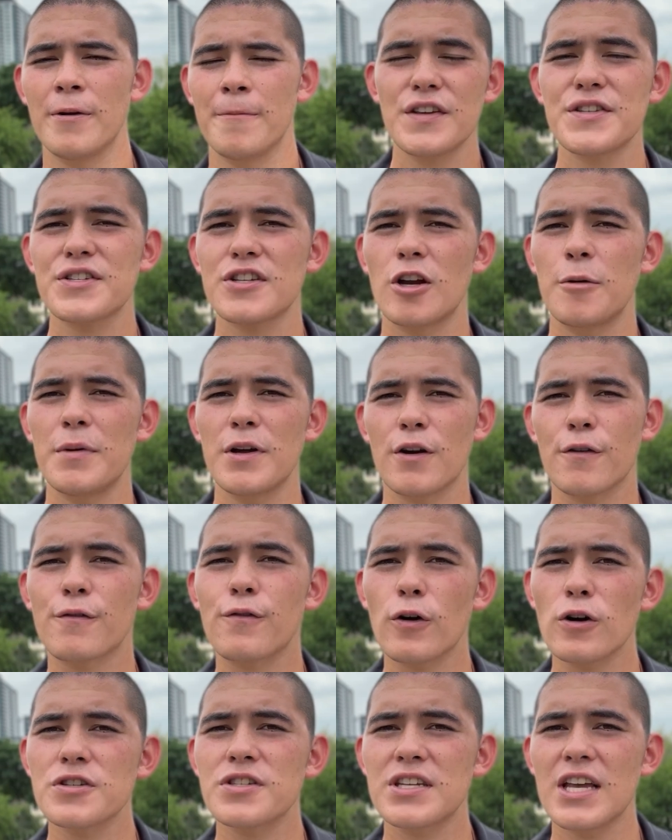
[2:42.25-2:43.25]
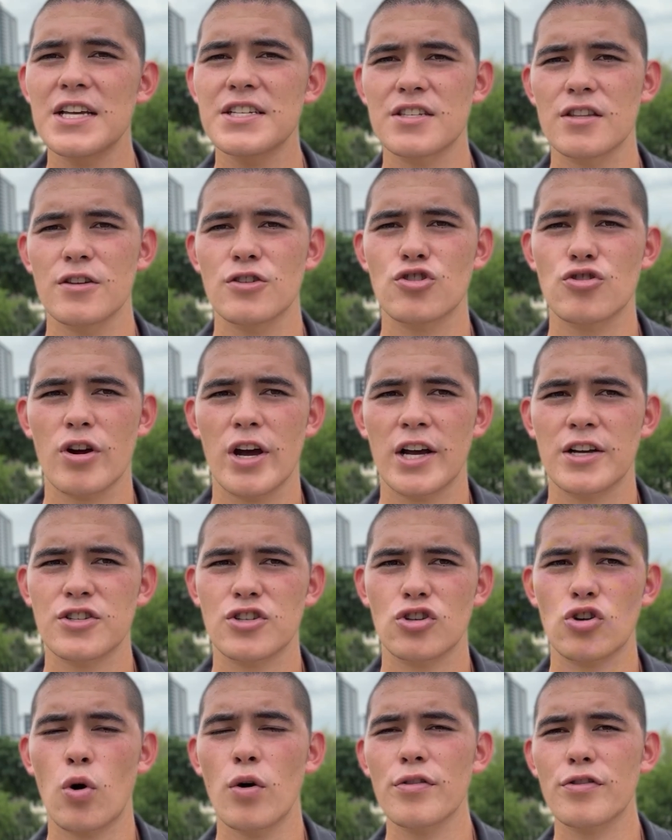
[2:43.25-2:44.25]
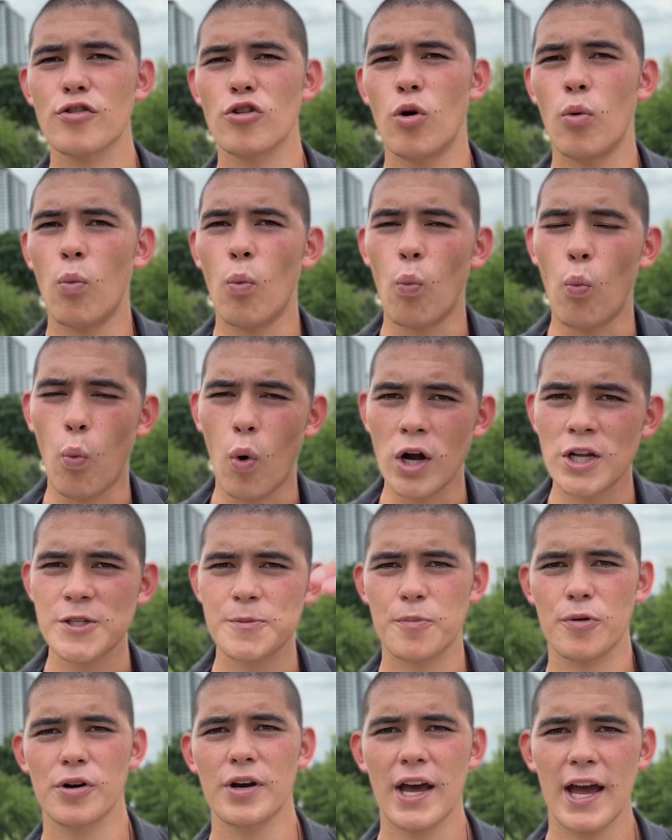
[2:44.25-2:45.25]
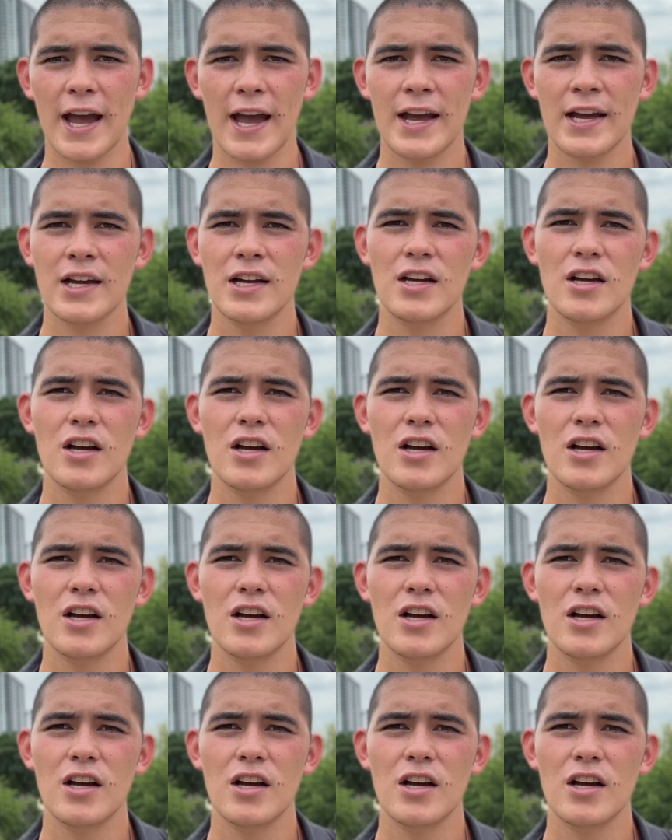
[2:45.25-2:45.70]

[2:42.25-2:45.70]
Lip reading: This is gonna be your first taste of the tricks. You're going through them once per day.